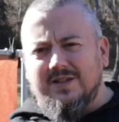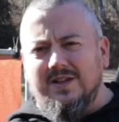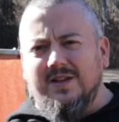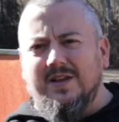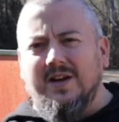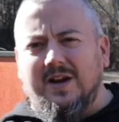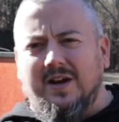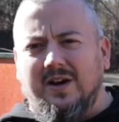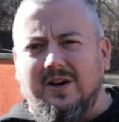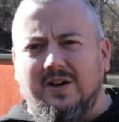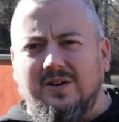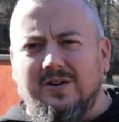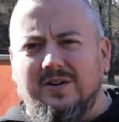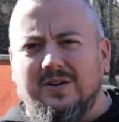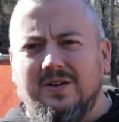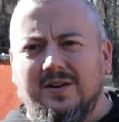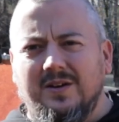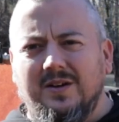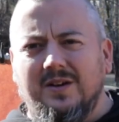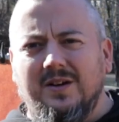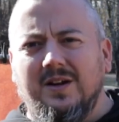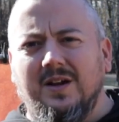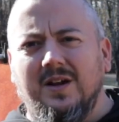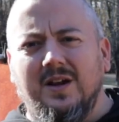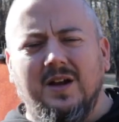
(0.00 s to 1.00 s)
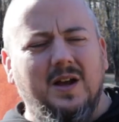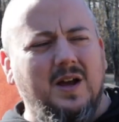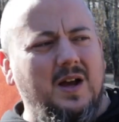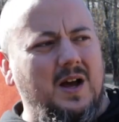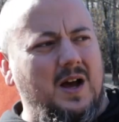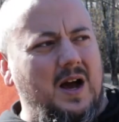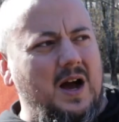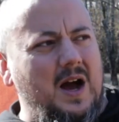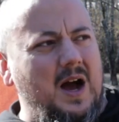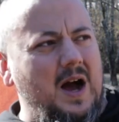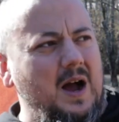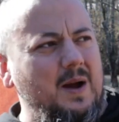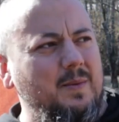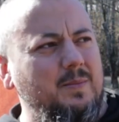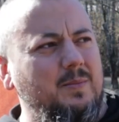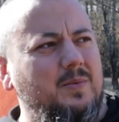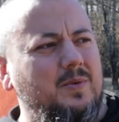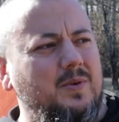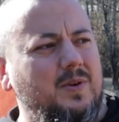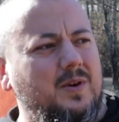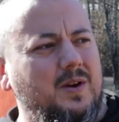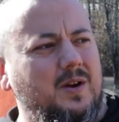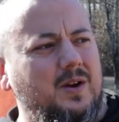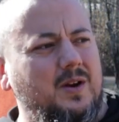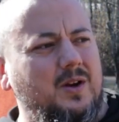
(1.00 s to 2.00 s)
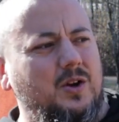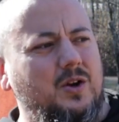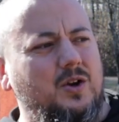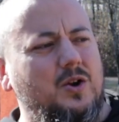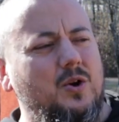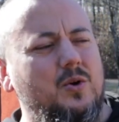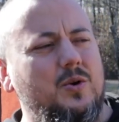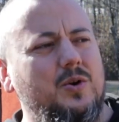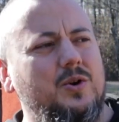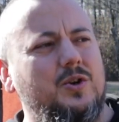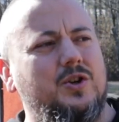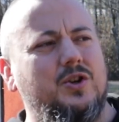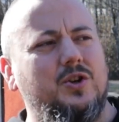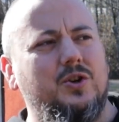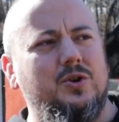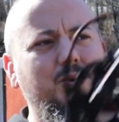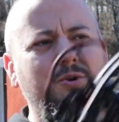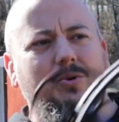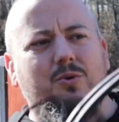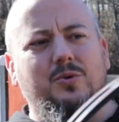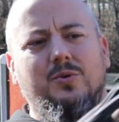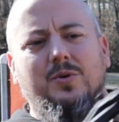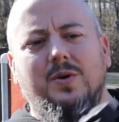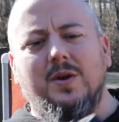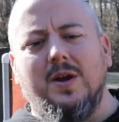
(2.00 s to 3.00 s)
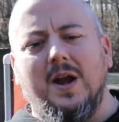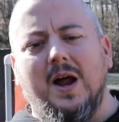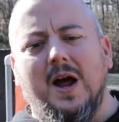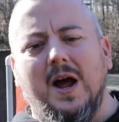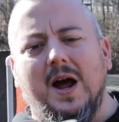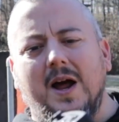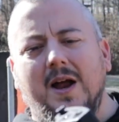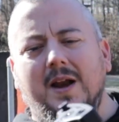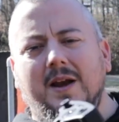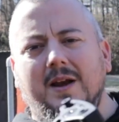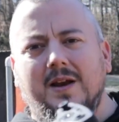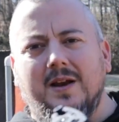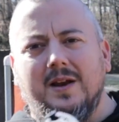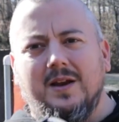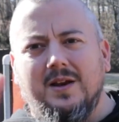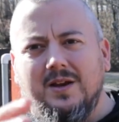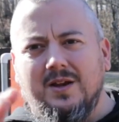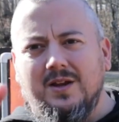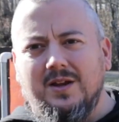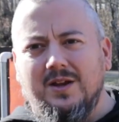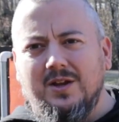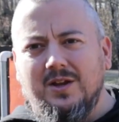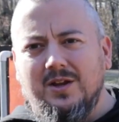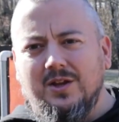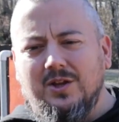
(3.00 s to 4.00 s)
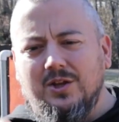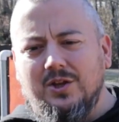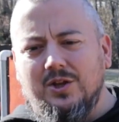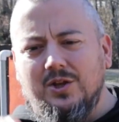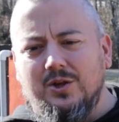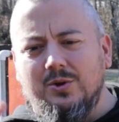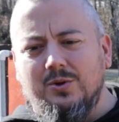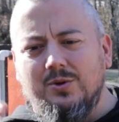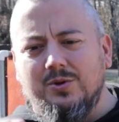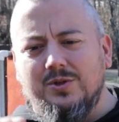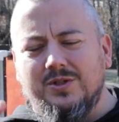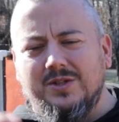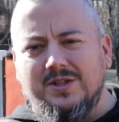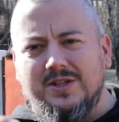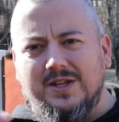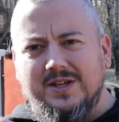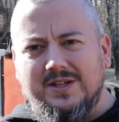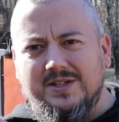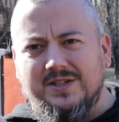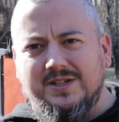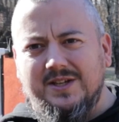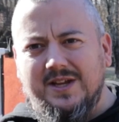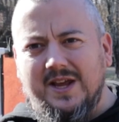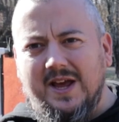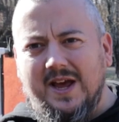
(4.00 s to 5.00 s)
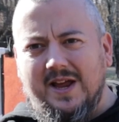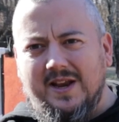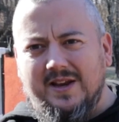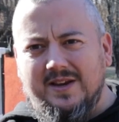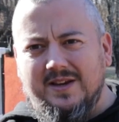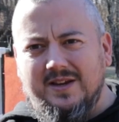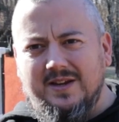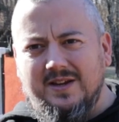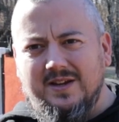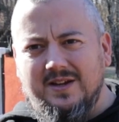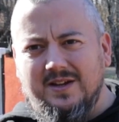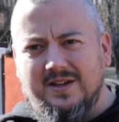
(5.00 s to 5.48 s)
of the tear, I'm going to not use this yet.